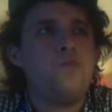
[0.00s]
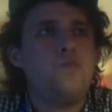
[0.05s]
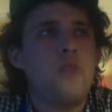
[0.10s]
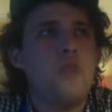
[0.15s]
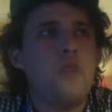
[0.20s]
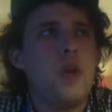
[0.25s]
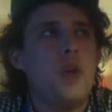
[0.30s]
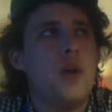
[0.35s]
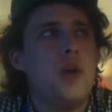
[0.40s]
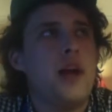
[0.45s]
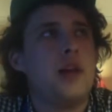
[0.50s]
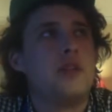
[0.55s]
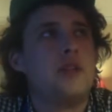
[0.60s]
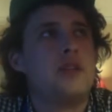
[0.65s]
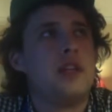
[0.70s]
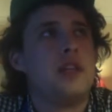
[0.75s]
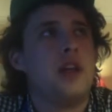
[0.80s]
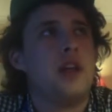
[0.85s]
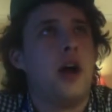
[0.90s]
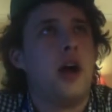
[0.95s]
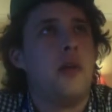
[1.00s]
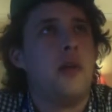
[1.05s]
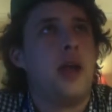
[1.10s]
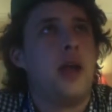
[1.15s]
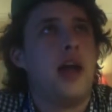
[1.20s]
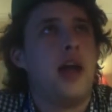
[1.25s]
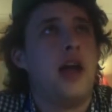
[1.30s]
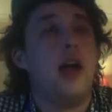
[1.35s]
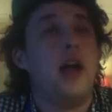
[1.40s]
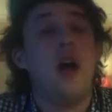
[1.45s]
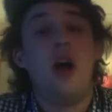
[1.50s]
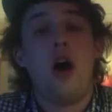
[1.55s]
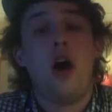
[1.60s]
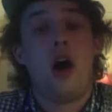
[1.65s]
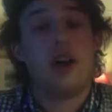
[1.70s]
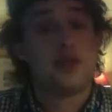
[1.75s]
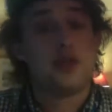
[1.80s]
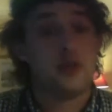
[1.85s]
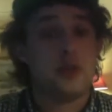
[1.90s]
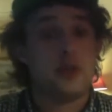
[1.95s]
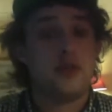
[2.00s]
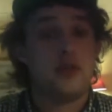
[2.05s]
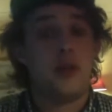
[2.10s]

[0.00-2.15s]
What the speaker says: What else did I play? I saw a developer